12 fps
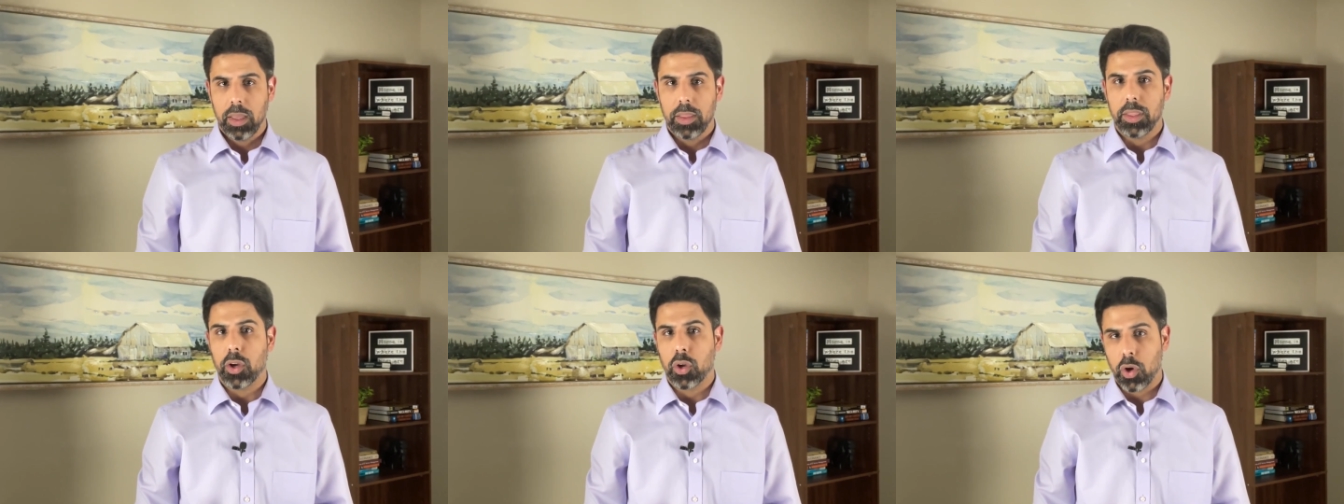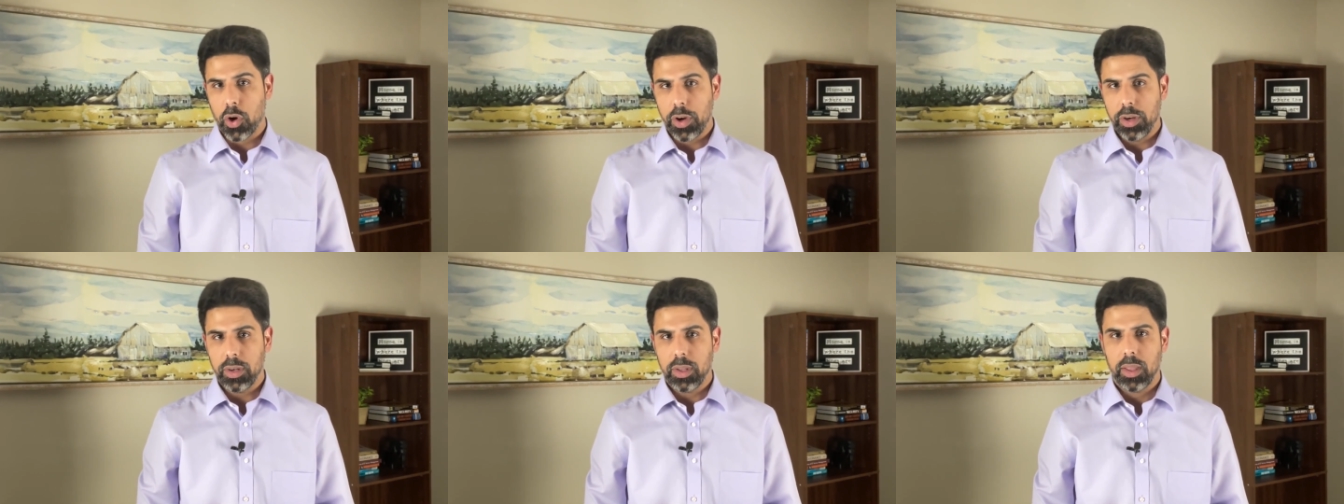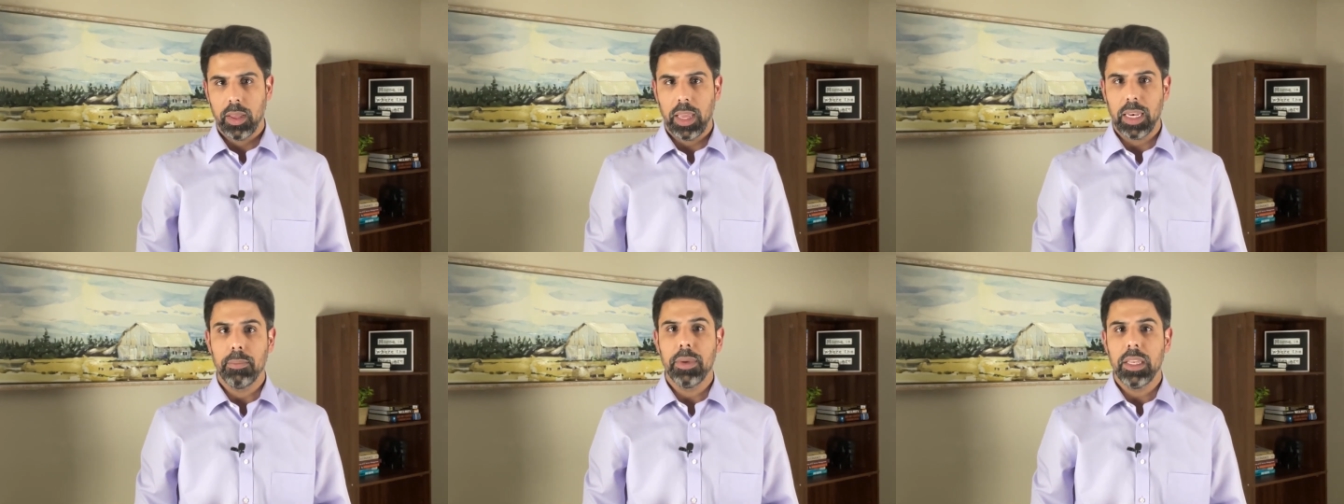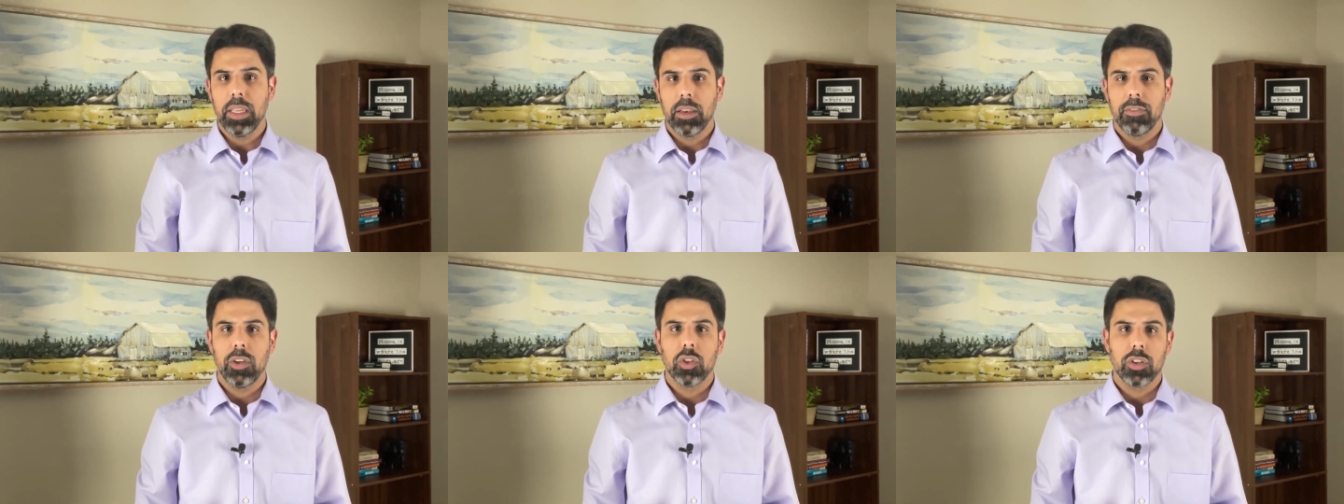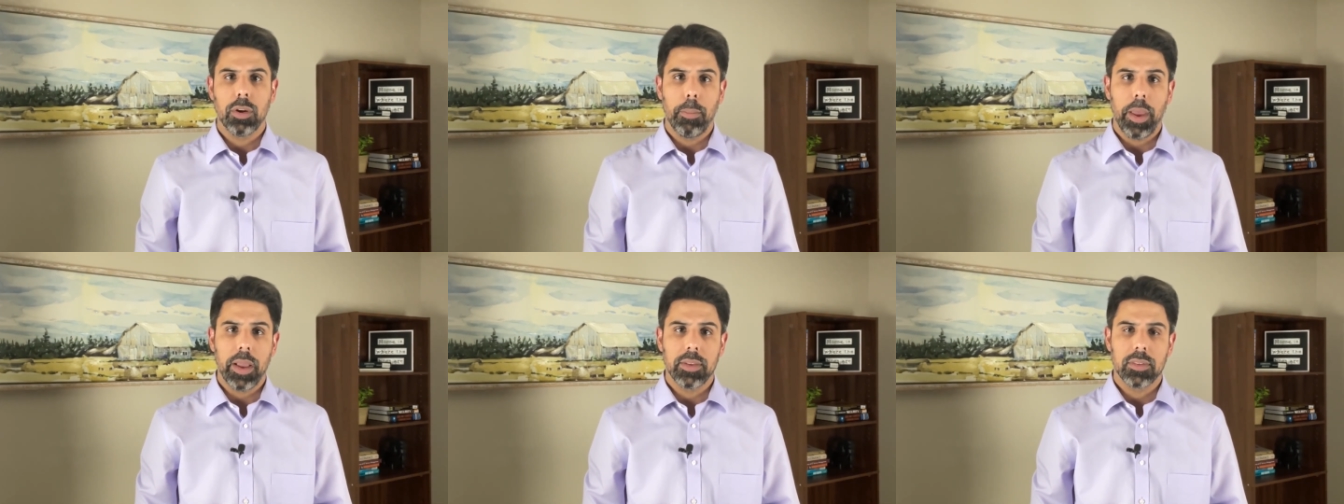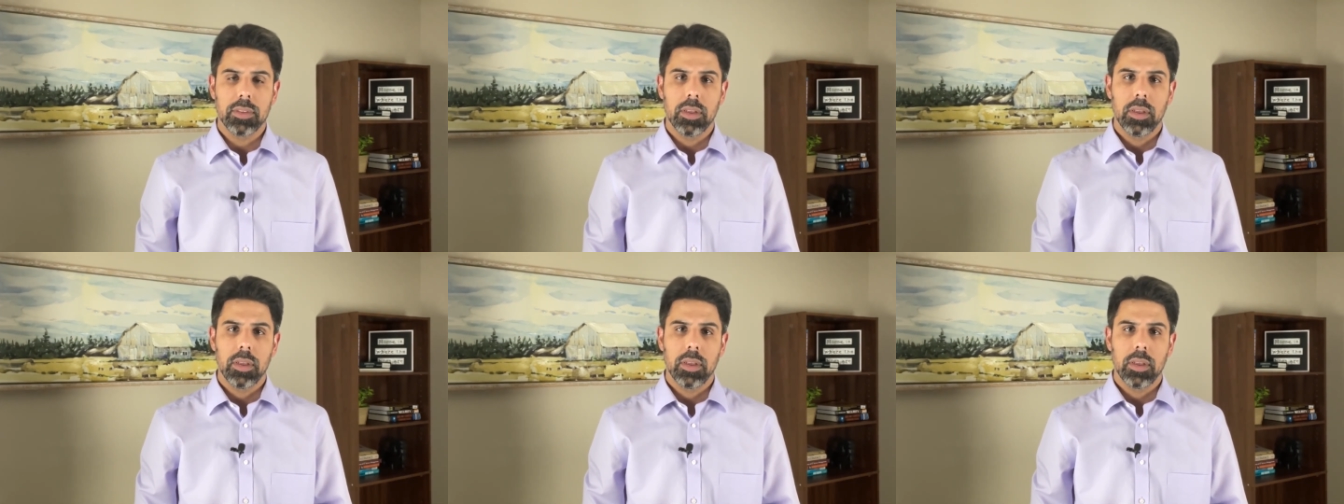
the current and immediate future demands